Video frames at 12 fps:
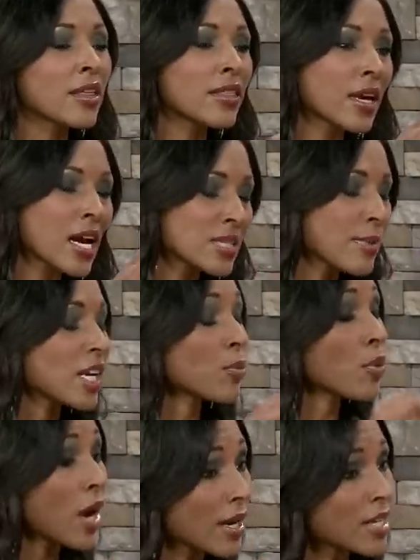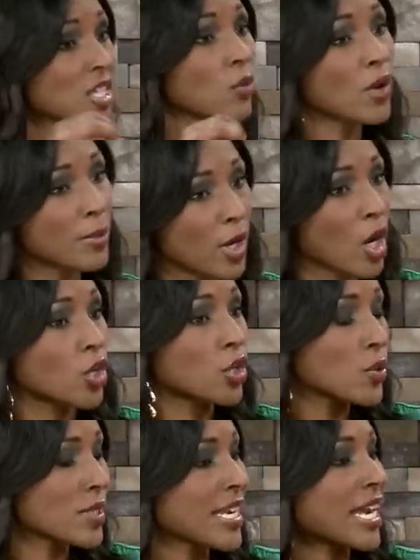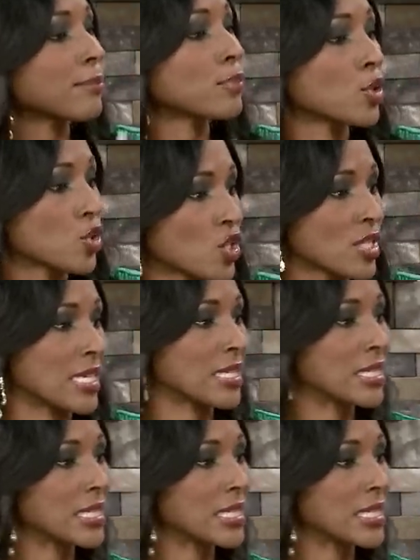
the cosmetic products that women are using and purchasing